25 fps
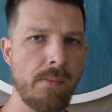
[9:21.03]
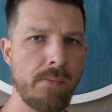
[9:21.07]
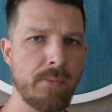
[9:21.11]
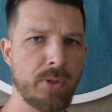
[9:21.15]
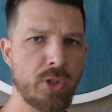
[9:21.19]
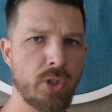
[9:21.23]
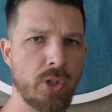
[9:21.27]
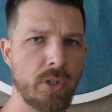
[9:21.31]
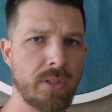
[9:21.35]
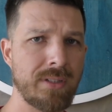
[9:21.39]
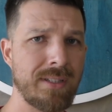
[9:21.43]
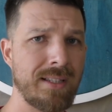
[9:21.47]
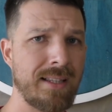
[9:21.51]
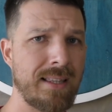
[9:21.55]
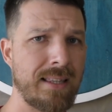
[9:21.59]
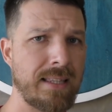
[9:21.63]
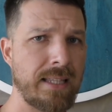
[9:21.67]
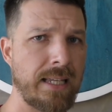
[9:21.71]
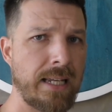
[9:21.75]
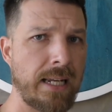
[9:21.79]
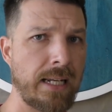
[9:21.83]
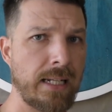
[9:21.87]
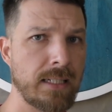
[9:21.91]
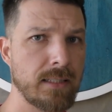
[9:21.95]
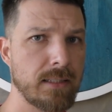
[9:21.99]
Certain
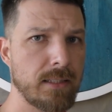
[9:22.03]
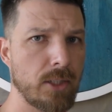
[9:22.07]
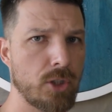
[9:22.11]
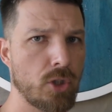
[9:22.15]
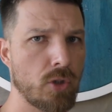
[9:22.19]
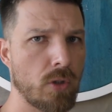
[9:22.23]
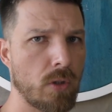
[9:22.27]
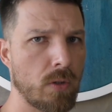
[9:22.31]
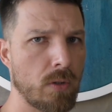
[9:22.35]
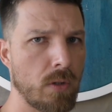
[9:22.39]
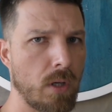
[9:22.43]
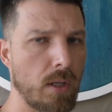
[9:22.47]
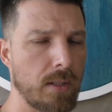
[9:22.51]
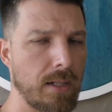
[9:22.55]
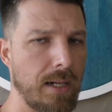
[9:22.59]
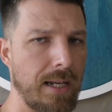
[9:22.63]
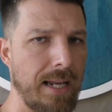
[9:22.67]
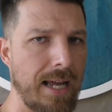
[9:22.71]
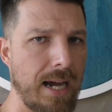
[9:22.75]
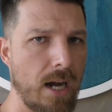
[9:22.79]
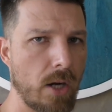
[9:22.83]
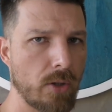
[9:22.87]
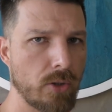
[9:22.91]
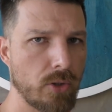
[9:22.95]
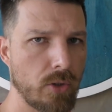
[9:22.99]
things that you're not
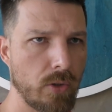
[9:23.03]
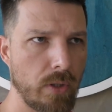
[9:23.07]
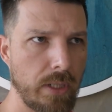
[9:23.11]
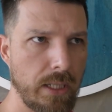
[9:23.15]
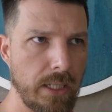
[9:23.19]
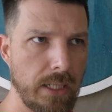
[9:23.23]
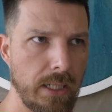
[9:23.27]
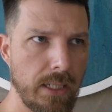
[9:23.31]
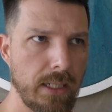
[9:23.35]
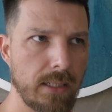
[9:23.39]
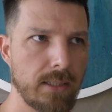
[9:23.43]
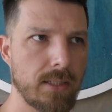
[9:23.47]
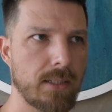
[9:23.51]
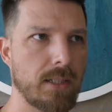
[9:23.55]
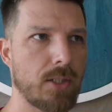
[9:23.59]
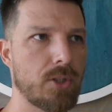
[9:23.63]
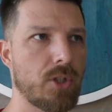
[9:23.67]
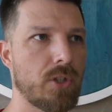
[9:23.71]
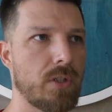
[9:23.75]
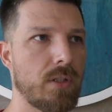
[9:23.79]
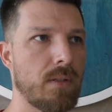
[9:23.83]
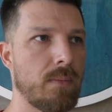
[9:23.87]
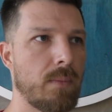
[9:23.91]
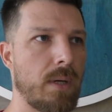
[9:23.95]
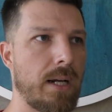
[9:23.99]
allowed to eat, such
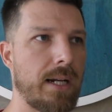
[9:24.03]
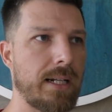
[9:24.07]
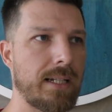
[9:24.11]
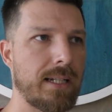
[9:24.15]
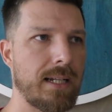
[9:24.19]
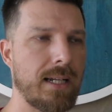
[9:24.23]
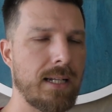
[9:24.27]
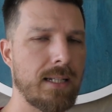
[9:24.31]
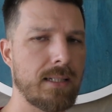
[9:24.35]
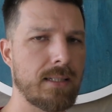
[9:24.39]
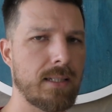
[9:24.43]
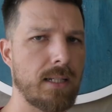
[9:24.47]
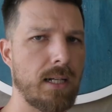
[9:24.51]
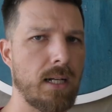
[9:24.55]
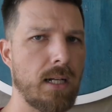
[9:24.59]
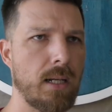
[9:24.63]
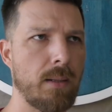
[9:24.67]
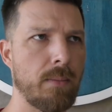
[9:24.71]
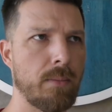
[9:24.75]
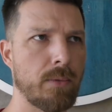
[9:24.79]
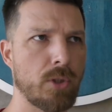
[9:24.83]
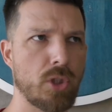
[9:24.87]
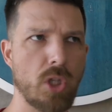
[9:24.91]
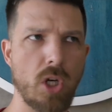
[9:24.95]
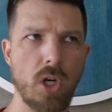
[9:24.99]
as in my case,
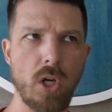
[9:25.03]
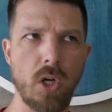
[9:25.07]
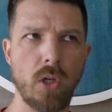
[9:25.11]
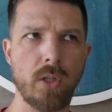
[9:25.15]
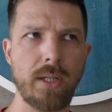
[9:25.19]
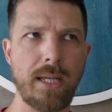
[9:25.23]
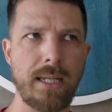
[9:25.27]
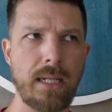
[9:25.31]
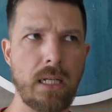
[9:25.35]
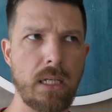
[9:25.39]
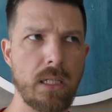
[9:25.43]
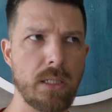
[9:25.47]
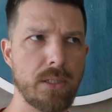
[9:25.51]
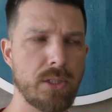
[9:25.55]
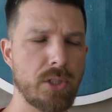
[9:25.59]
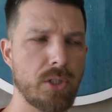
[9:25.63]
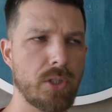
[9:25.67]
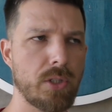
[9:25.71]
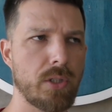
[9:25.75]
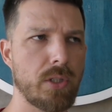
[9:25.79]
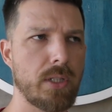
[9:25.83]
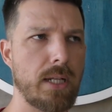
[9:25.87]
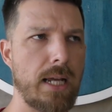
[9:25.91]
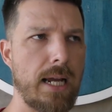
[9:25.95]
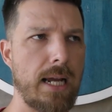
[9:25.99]
dog and
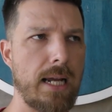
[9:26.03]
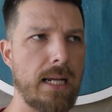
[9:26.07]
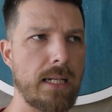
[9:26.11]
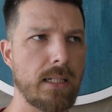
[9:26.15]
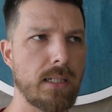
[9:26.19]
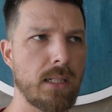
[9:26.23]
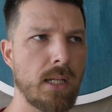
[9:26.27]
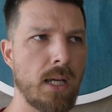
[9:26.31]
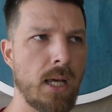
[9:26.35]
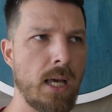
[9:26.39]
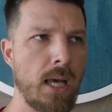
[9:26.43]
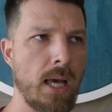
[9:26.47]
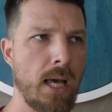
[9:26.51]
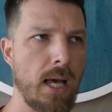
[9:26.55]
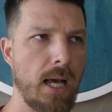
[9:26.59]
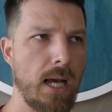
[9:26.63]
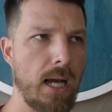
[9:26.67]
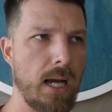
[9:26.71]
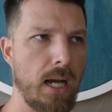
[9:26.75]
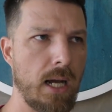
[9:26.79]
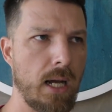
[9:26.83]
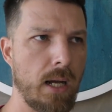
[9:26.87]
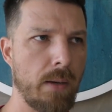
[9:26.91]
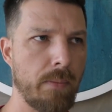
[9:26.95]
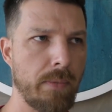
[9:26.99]
lizard, and
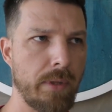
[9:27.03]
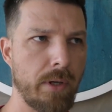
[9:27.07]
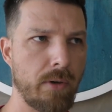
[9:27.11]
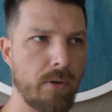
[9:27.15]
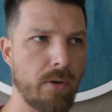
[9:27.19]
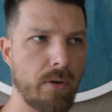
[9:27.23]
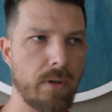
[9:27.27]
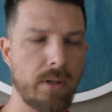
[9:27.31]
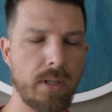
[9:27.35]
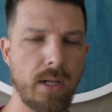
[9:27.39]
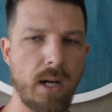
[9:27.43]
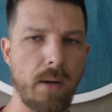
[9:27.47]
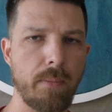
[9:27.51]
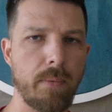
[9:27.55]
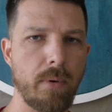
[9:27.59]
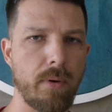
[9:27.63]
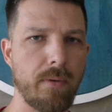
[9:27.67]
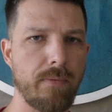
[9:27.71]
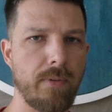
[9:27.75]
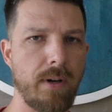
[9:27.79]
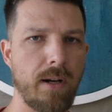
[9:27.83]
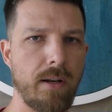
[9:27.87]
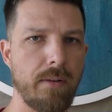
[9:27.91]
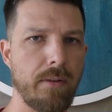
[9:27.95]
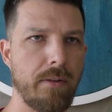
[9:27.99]
there were a couple
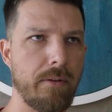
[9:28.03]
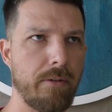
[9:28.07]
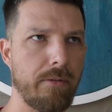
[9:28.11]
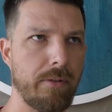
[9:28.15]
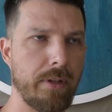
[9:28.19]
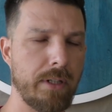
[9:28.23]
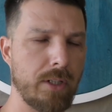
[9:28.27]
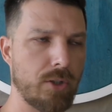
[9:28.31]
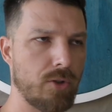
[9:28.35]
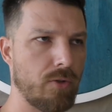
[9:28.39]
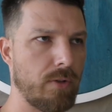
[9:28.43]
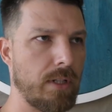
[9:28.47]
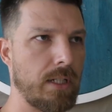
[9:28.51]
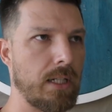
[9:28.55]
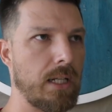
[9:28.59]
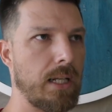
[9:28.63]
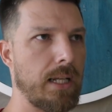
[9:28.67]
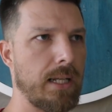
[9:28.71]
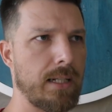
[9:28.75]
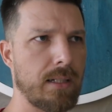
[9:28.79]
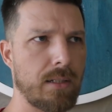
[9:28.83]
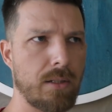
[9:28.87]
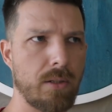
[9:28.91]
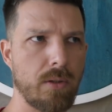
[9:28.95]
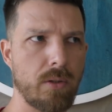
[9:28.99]
of other things, green
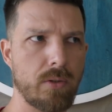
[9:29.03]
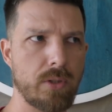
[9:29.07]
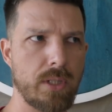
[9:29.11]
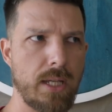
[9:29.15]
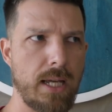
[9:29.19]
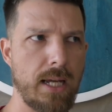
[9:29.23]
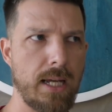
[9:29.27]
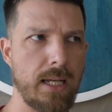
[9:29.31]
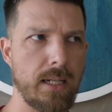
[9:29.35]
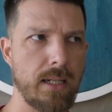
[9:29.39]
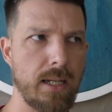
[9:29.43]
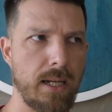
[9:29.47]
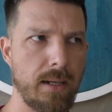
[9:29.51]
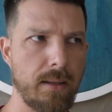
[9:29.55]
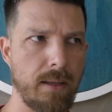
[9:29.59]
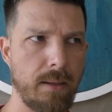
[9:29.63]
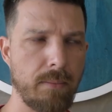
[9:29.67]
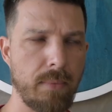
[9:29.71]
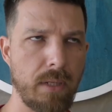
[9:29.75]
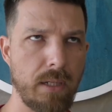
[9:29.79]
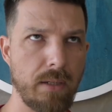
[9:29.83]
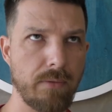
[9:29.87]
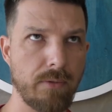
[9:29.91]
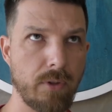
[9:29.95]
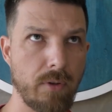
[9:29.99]
lentils and I
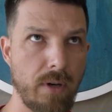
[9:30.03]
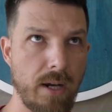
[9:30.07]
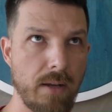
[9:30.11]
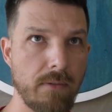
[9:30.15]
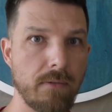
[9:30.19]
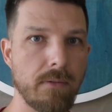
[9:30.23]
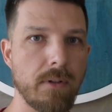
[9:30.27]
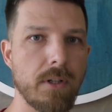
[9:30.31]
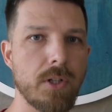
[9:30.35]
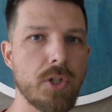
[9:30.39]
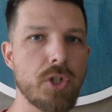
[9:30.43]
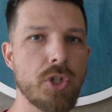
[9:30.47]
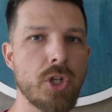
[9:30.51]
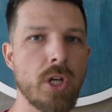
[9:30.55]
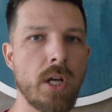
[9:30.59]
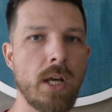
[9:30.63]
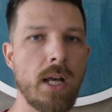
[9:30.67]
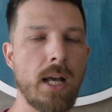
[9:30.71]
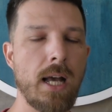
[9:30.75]
believe crayfish.